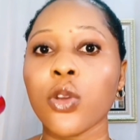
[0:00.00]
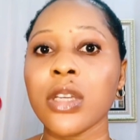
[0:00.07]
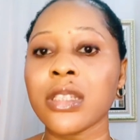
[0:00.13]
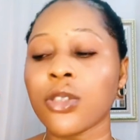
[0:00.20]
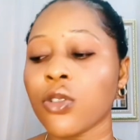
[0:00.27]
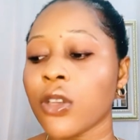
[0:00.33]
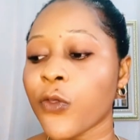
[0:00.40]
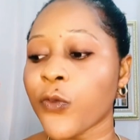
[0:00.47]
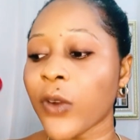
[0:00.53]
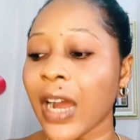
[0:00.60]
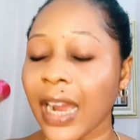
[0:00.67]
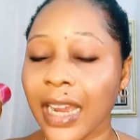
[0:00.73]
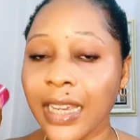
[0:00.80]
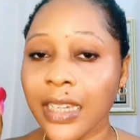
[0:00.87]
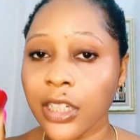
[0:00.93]
it
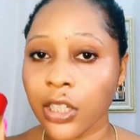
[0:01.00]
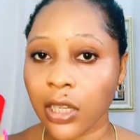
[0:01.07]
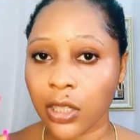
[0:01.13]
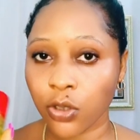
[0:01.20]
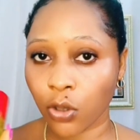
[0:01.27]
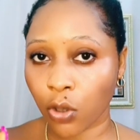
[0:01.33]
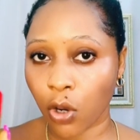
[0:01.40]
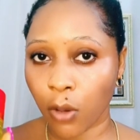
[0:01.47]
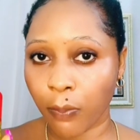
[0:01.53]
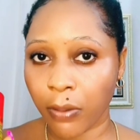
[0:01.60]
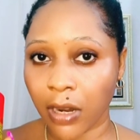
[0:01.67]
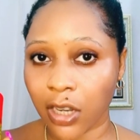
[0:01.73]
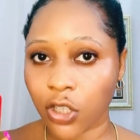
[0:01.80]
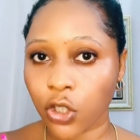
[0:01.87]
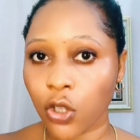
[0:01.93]
unifies your
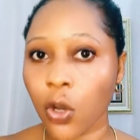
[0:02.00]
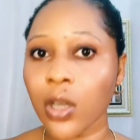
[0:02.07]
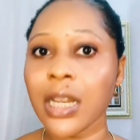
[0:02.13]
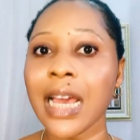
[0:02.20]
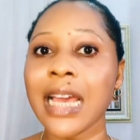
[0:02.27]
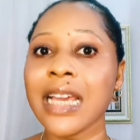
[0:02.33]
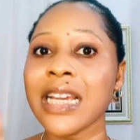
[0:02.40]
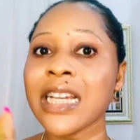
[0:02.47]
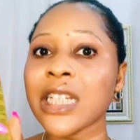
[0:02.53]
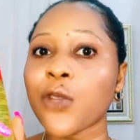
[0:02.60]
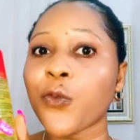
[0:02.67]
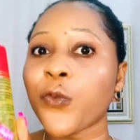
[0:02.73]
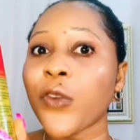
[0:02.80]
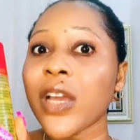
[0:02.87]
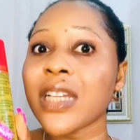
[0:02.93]
complexion, it
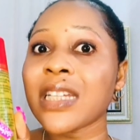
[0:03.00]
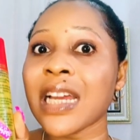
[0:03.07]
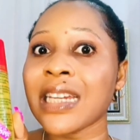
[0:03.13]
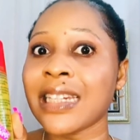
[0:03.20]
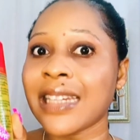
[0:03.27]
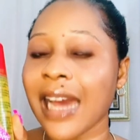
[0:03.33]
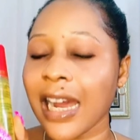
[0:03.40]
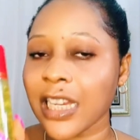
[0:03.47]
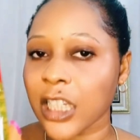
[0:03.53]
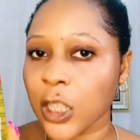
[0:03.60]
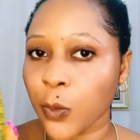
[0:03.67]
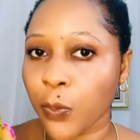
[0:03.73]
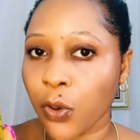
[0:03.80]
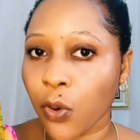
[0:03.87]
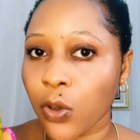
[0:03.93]
fades dark
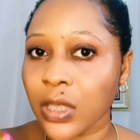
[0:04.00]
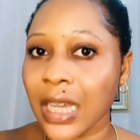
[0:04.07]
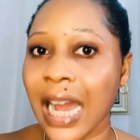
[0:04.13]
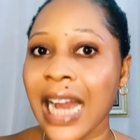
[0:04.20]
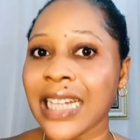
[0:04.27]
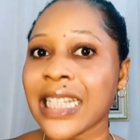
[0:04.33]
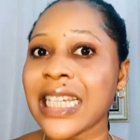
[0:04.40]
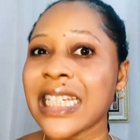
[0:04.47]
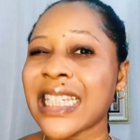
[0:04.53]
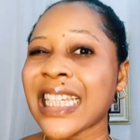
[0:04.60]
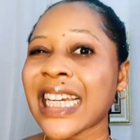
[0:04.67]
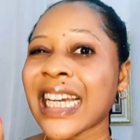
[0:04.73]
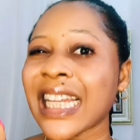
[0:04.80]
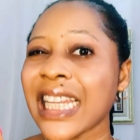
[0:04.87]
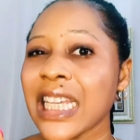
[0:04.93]
spots, and it
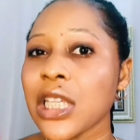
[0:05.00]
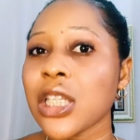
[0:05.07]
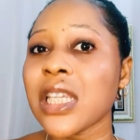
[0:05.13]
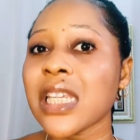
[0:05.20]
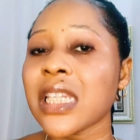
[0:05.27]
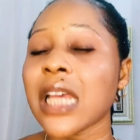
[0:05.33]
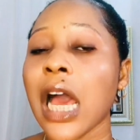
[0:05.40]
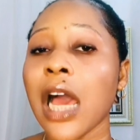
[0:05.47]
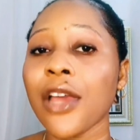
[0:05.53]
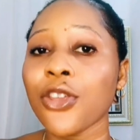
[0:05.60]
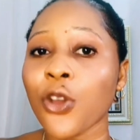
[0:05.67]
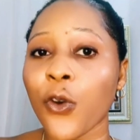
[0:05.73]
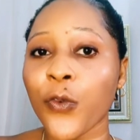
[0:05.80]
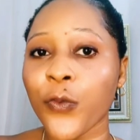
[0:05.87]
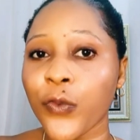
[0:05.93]
cleanses
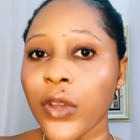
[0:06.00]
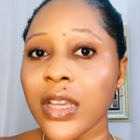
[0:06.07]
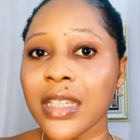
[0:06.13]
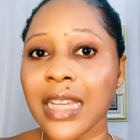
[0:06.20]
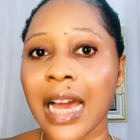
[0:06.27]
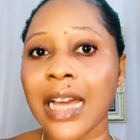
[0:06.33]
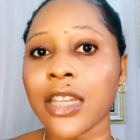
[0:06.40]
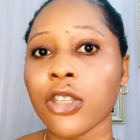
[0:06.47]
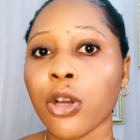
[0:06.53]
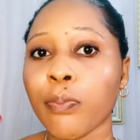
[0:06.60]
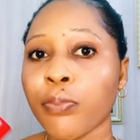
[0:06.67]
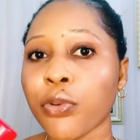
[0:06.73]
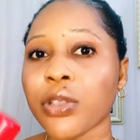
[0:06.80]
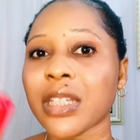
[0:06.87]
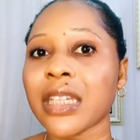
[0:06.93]
your face and your
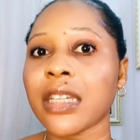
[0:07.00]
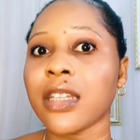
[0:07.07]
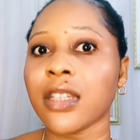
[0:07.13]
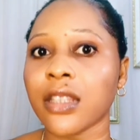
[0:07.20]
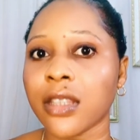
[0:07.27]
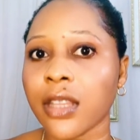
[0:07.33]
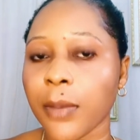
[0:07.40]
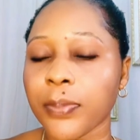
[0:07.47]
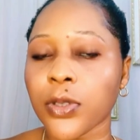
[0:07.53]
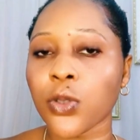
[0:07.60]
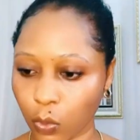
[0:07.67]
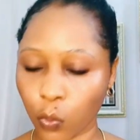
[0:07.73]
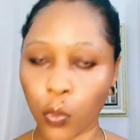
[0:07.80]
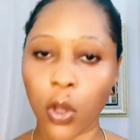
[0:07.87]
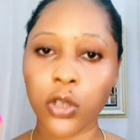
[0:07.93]
body in depth.
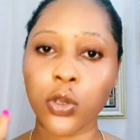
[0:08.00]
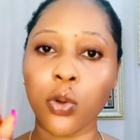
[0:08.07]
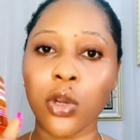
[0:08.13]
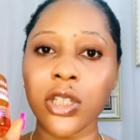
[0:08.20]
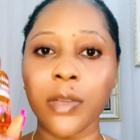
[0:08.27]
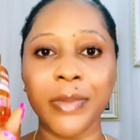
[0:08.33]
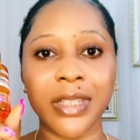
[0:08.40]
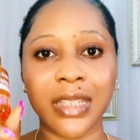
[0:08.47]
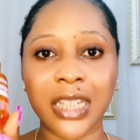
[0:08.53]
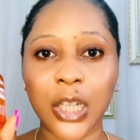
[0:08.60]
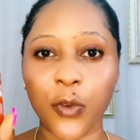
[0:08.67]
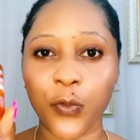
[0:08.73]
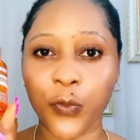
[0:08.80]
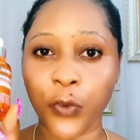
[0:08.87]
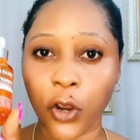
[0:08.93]
We're also going to be seeing the
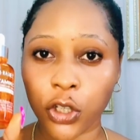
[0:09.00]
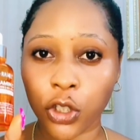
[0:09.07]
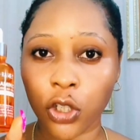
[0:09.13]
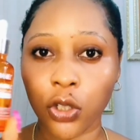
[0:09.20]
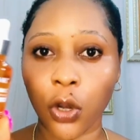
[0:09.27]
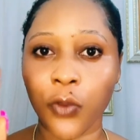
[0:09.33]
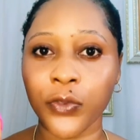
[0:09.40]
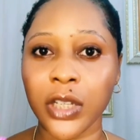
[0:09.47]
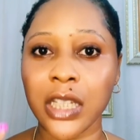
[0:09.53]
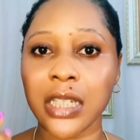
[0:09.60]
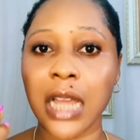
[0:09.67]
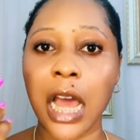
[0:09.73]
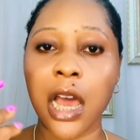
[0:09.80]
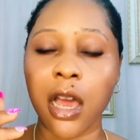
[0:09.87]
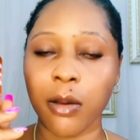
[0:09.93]
function of this
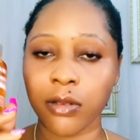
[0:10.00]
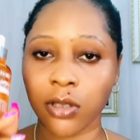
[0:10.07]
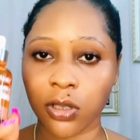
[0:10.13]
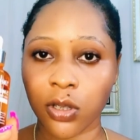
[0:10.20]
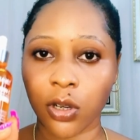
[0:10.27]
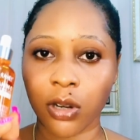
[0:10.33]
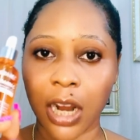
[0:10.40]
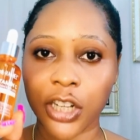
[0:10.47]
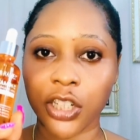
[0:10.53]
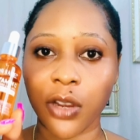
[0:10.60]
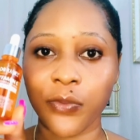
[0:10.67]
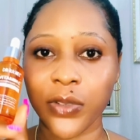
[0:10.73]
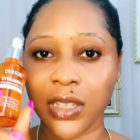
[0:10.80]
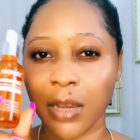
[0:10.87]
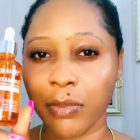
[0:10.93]
Dr. Rachel
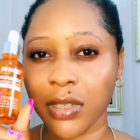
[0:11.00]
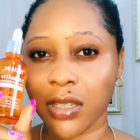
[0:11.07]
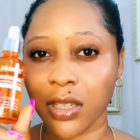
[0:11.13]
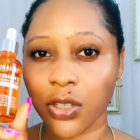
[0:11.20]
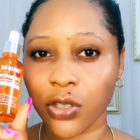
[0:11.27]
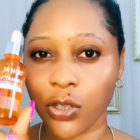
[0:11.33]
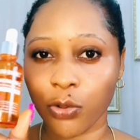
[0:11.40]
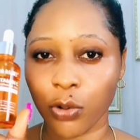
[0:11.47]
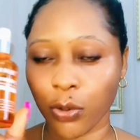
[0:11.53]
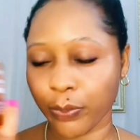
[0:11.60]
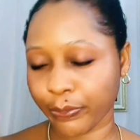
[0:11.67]
Vitamin C serum.